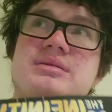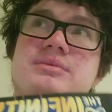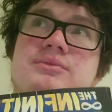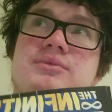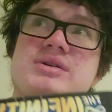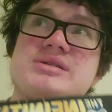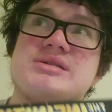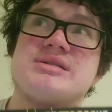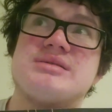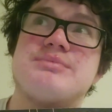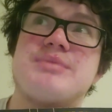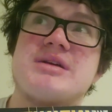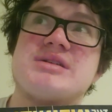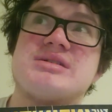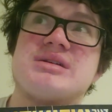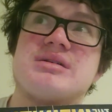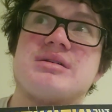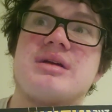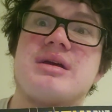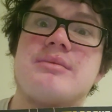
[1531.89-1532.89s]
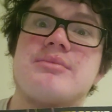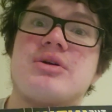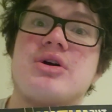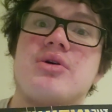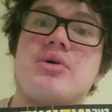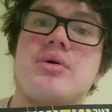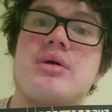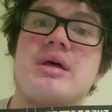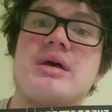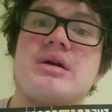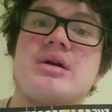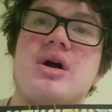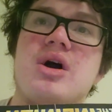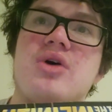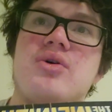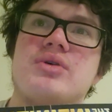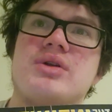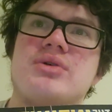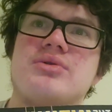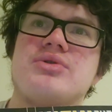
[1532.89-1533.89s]
was basically him going, like,
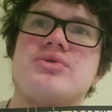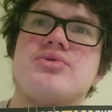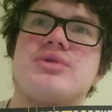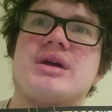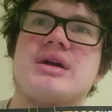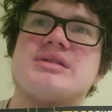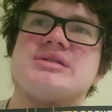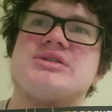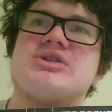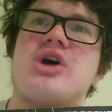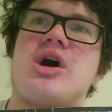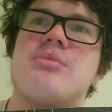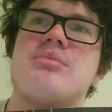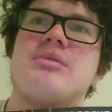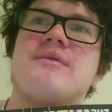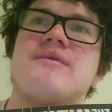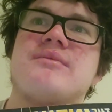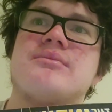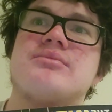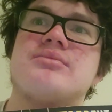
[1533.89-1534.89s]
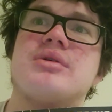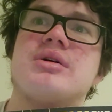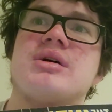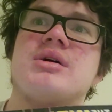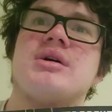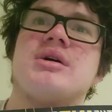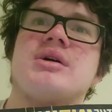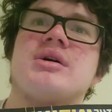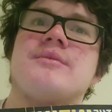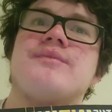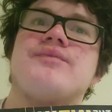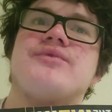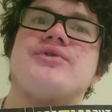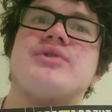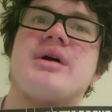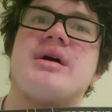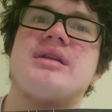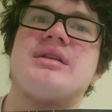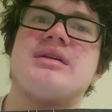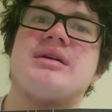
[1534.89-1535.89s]
oh, no, you can't stop me from
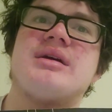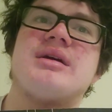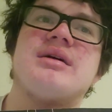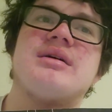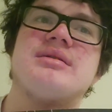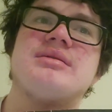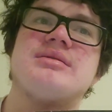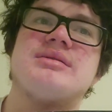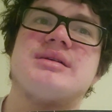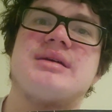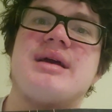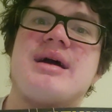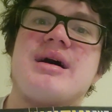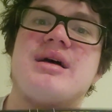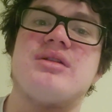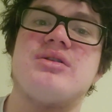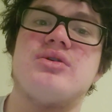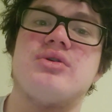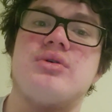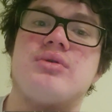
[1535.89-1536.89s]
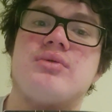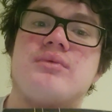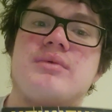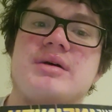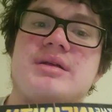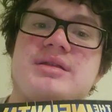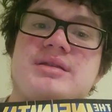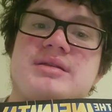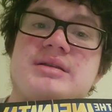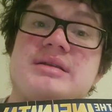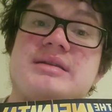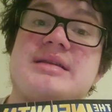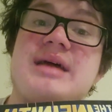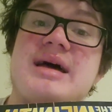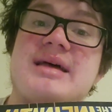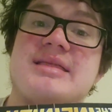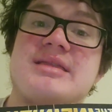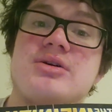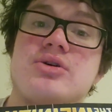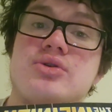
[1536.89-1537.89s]
trying to get together with
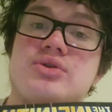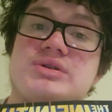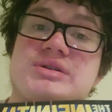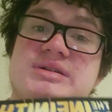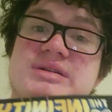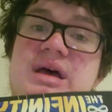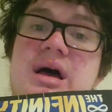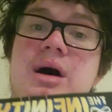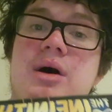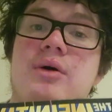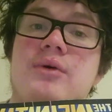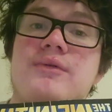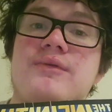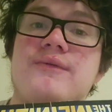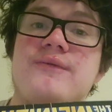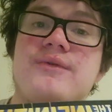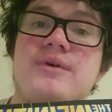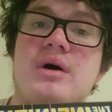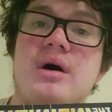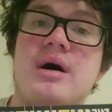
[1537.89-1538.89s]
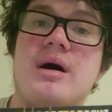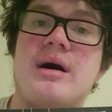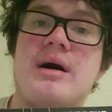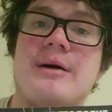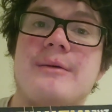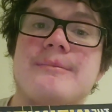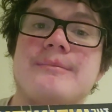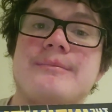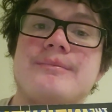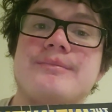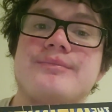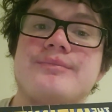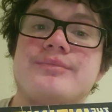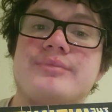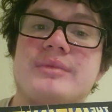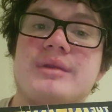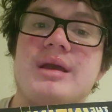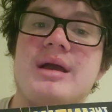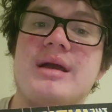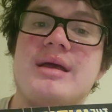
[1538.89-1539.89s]
Death herself.
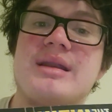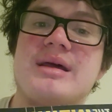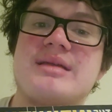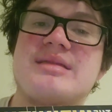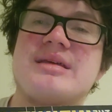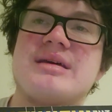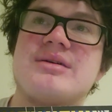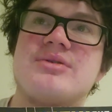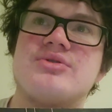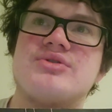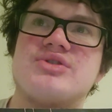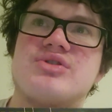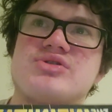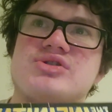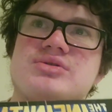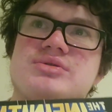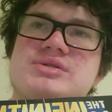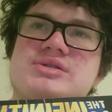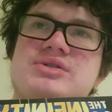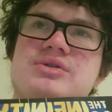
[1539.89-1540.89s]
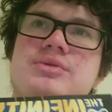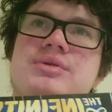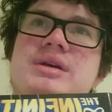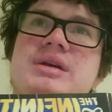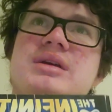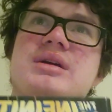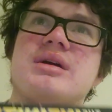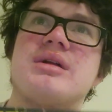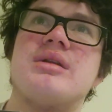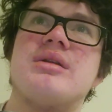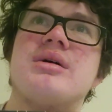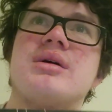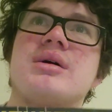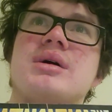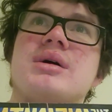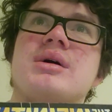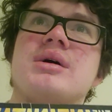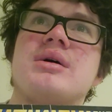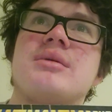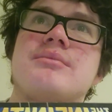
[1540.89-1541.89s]
And I think it was also so he can
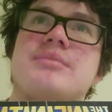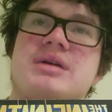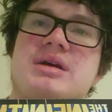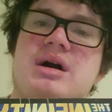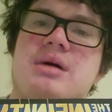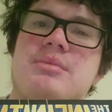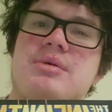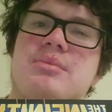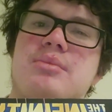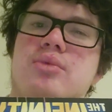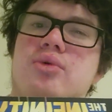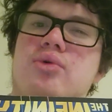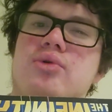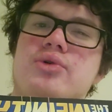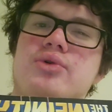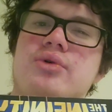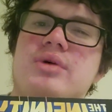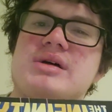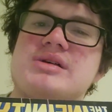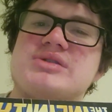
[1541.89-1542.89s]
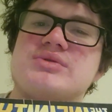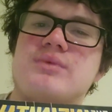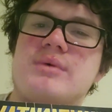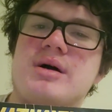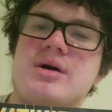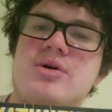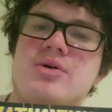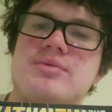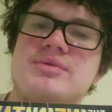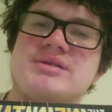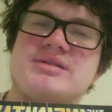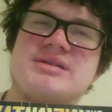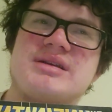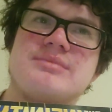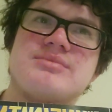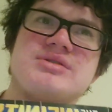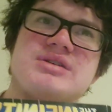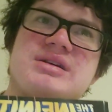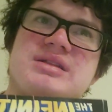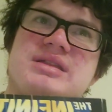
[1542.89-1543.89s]
become immortal as well. It
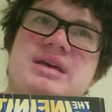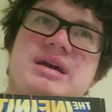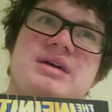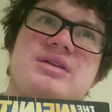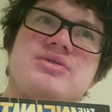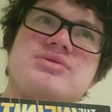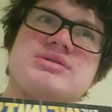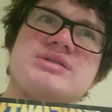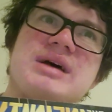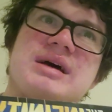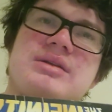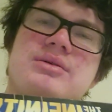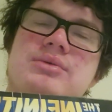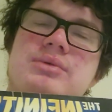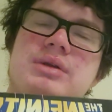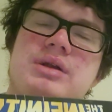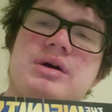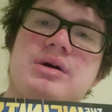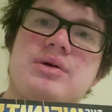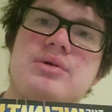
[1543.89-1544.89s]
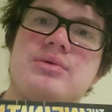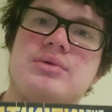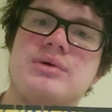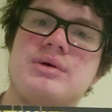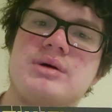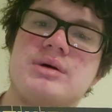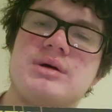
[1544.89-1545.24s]
seems like Thanos. I don't know.